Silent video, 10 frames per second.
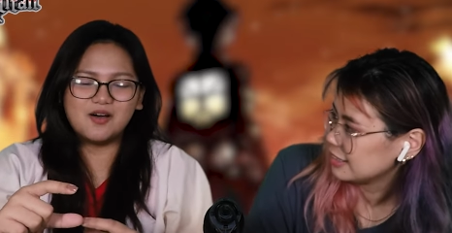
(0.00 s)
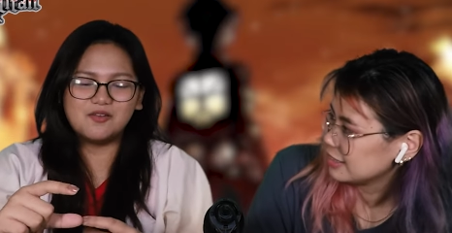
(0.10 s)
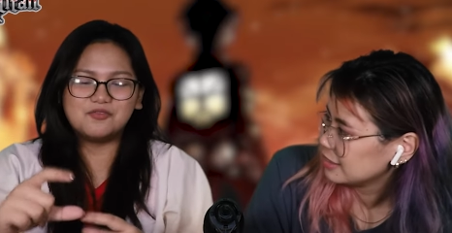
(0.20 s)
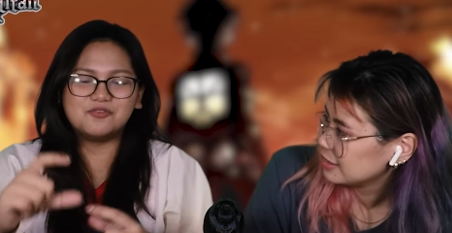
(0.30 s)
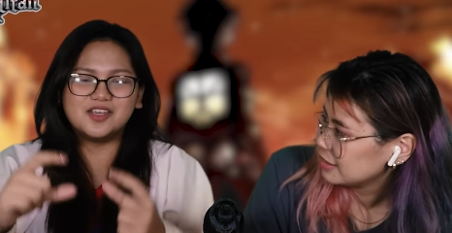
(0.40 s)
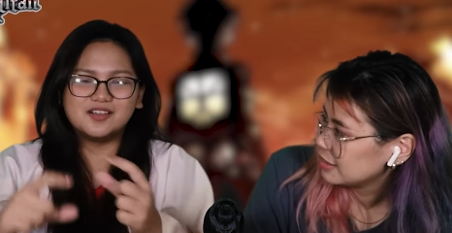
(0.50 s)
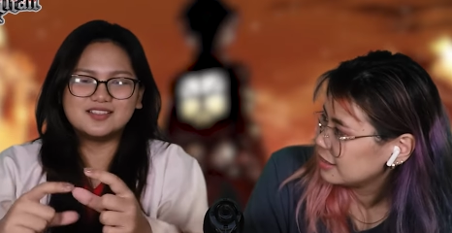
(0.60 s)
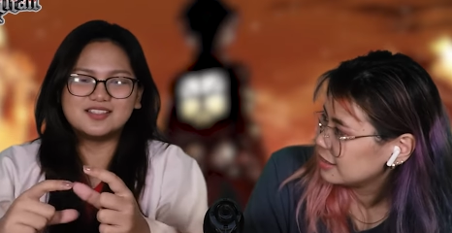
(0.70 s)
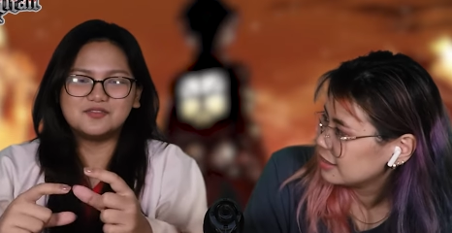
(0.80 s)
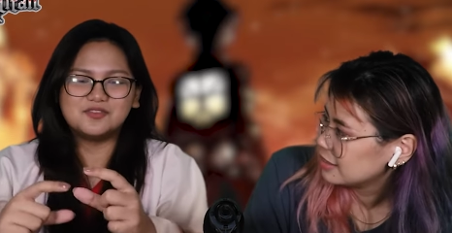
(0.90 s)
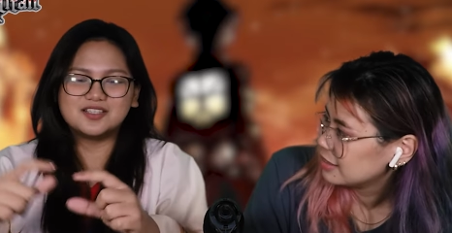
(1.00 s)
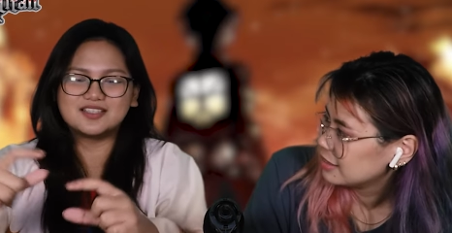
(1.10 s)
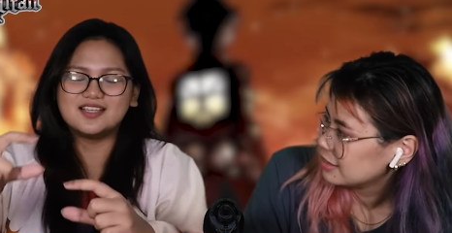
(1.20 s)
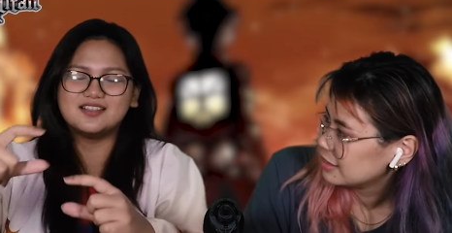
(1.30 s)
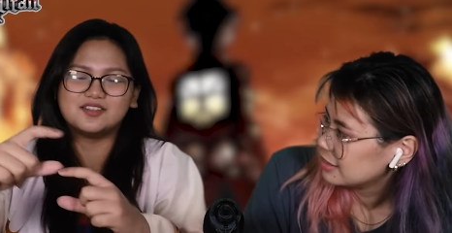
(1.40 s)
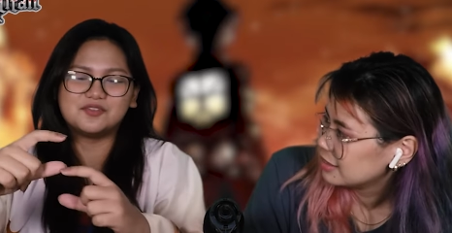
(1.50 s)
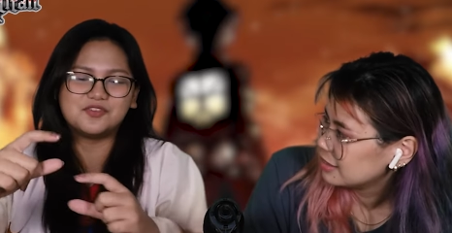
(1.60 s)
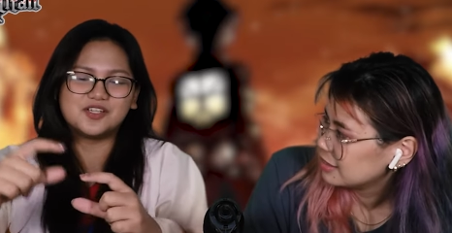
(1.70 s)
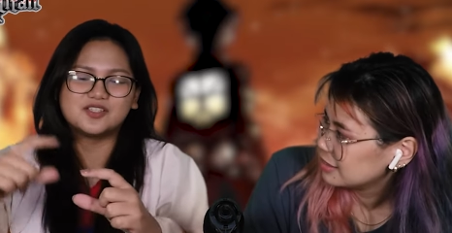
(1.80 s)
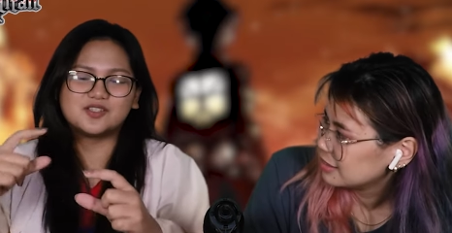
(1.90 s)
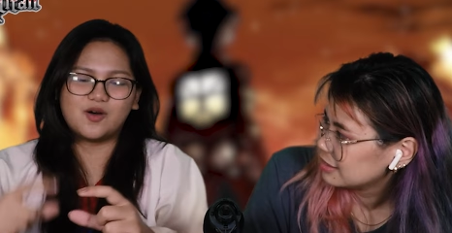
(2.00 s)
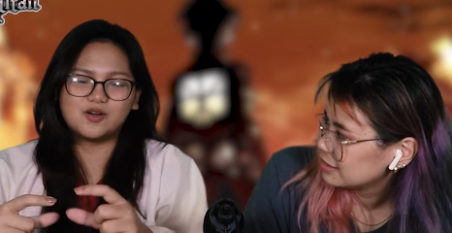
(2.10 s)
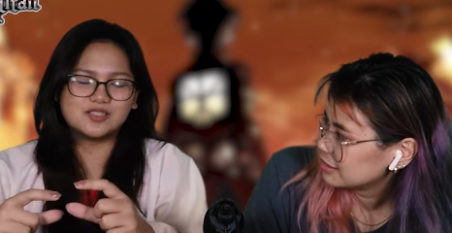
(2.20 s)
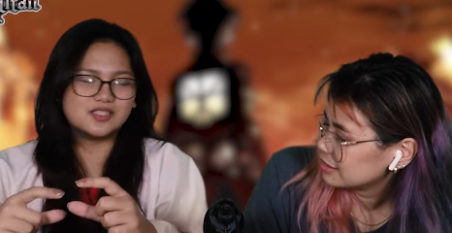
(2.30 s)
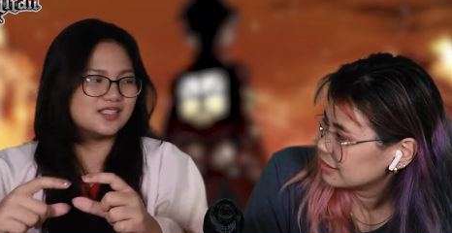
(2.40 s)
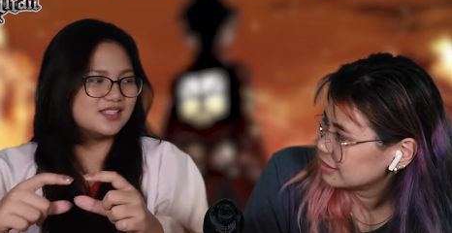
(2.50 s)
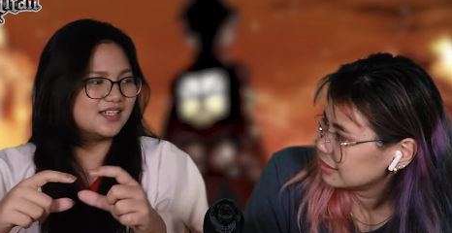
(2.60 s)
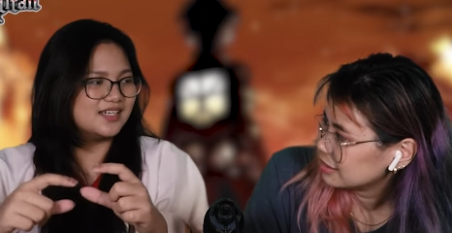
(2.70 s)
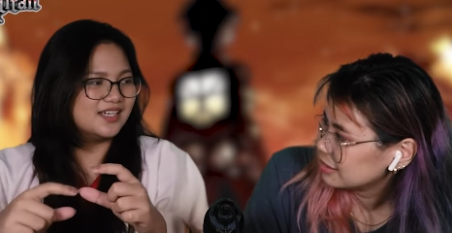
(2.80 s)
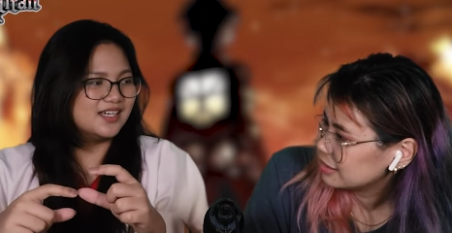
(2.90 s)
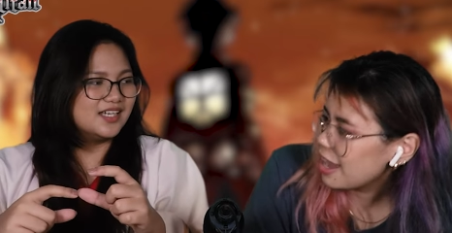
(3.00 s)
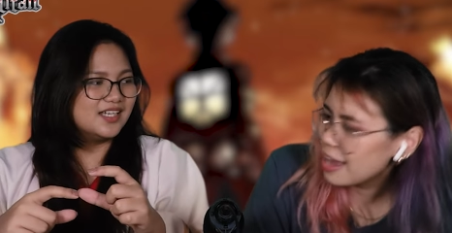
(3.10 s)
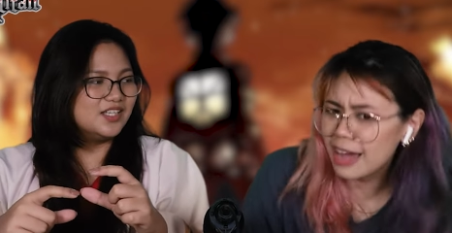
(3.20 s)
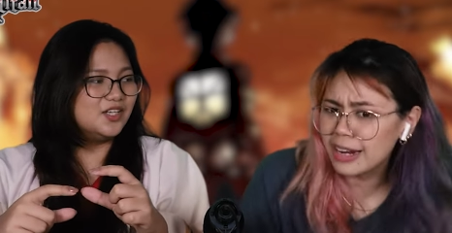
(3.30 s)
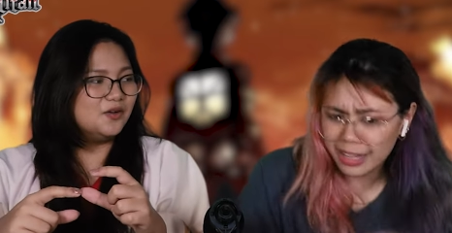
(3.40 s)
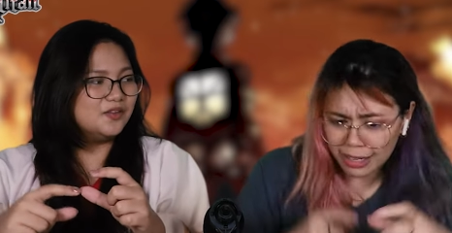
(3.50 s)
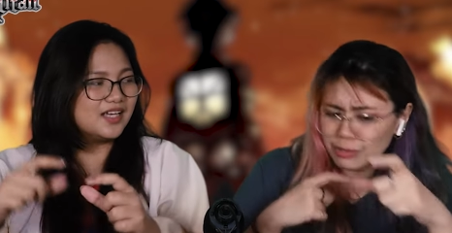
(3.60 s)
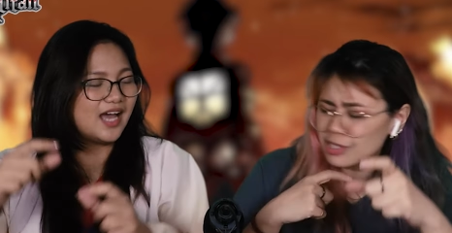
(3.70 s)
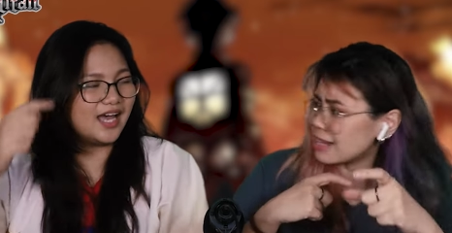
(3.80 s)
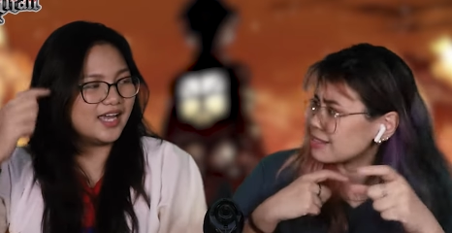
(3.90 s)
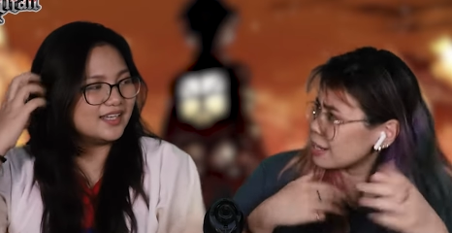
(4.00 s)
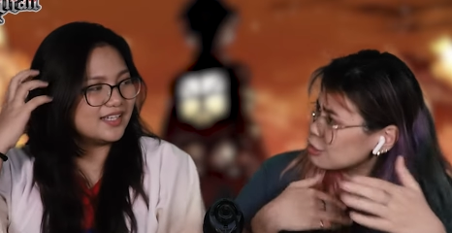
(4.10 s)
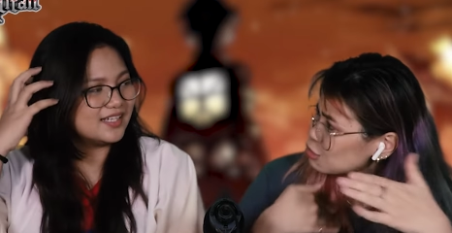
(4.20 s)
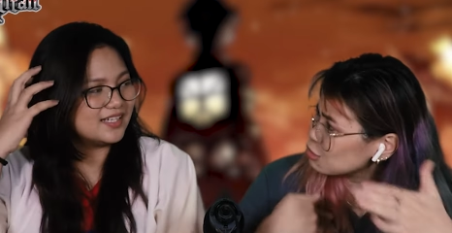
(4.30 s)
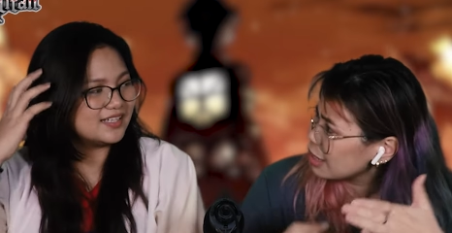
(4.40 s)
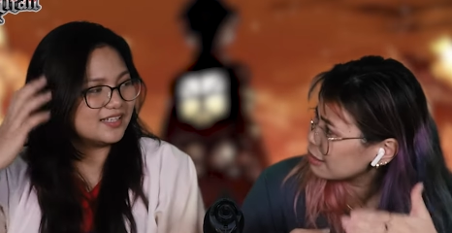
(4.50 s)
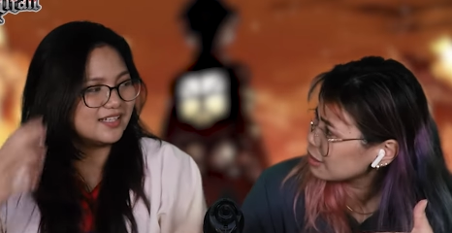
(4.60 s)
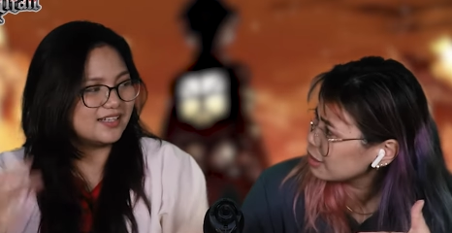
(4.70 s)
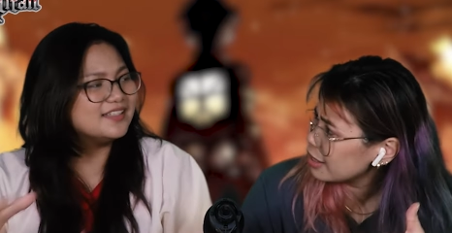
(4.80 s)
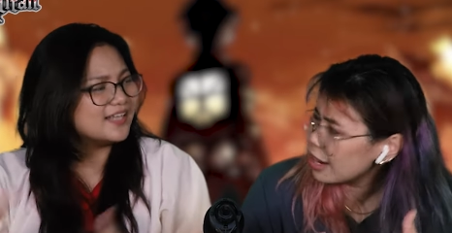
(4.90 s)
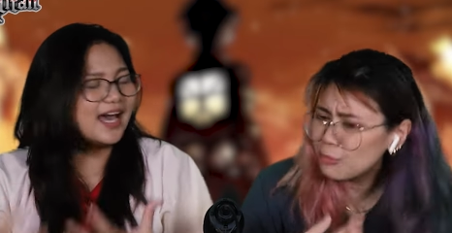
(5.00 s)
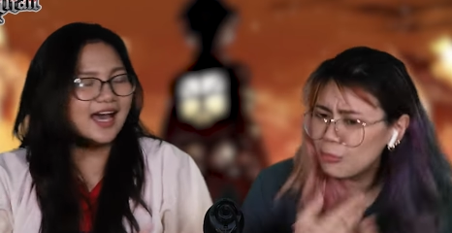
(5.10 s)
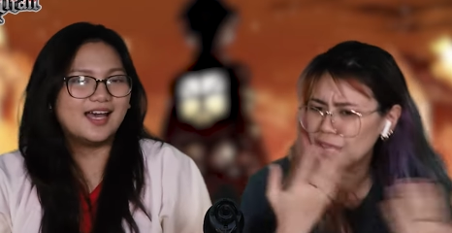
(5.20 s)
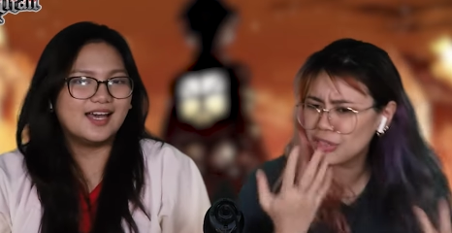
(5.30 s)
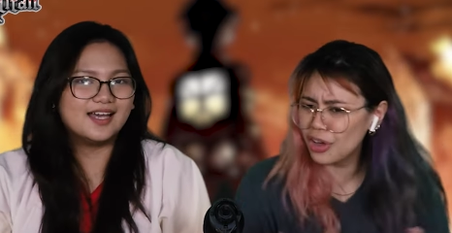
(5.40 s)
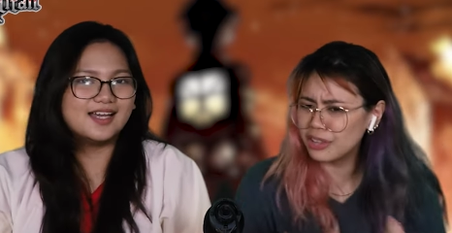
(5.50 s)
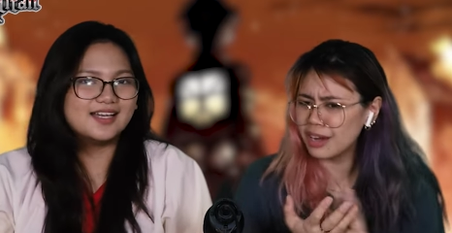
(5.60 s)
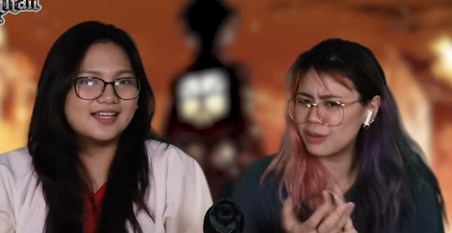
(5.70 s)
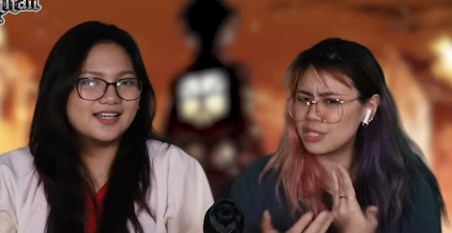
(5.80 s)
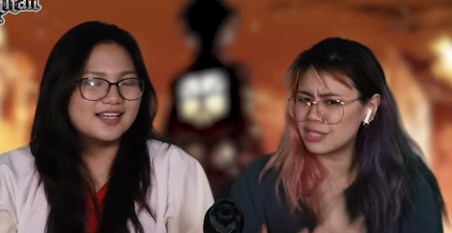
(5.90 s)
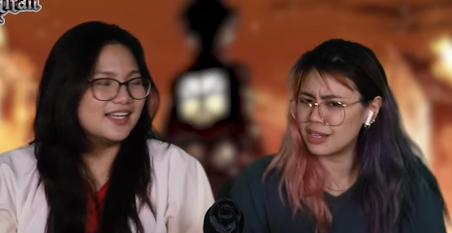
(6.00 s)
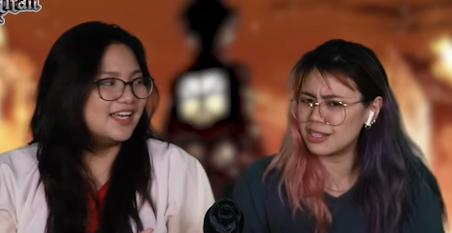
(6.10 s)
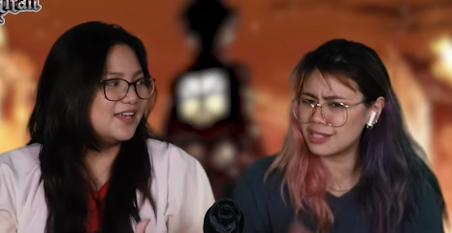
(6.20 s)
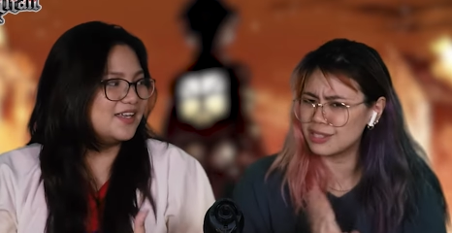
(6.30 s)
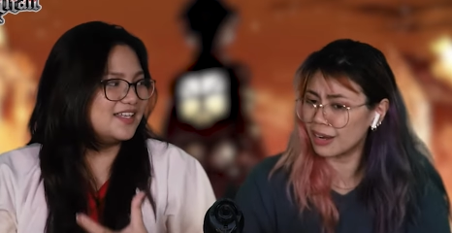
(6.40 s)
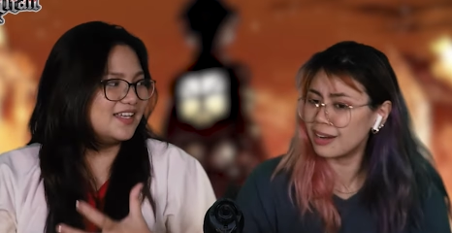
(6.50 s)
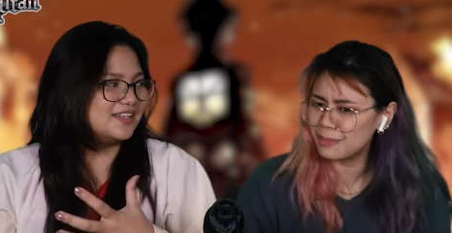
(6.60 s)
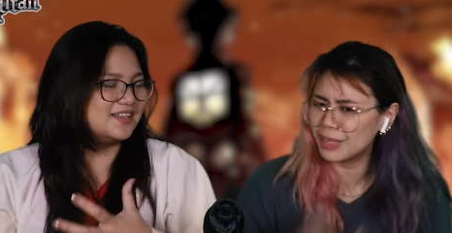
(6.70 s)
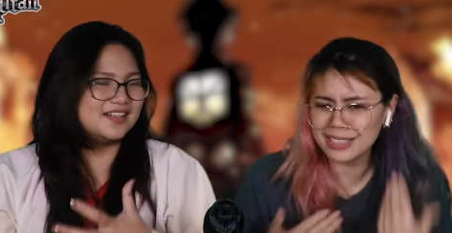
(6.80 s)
Speaker 1: feels. It feels like different songs. Yeah, you know, the guy attached together. Yeah, and we thought that it's done, but it's